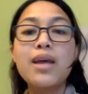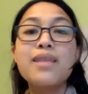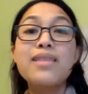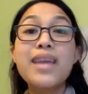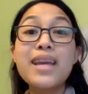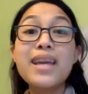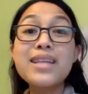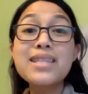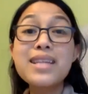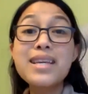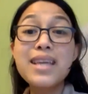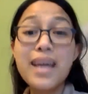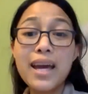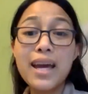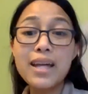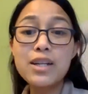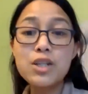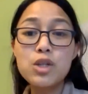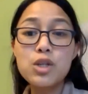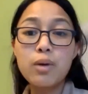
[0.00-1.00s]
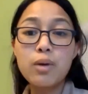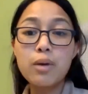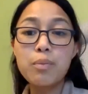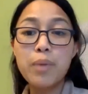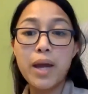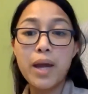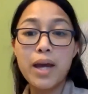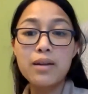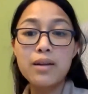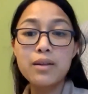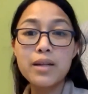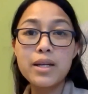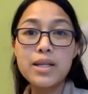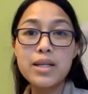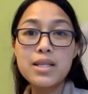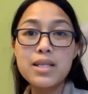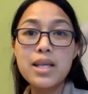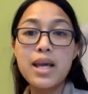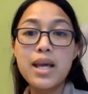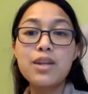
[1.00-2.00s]
Thanks again to our
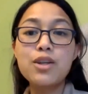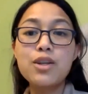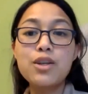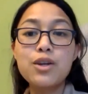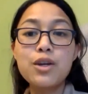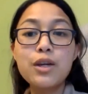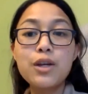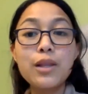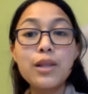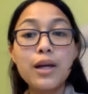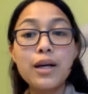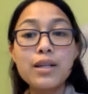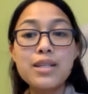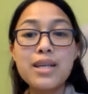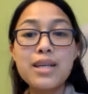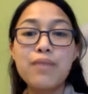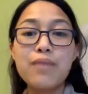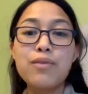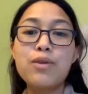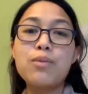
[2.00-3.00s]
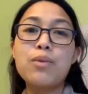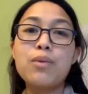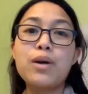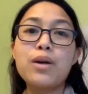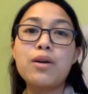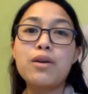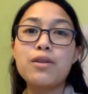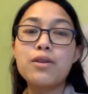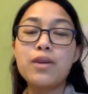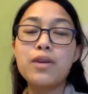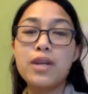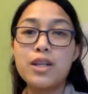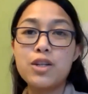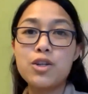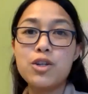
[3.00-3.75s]
panelists, and good luck to everyone on their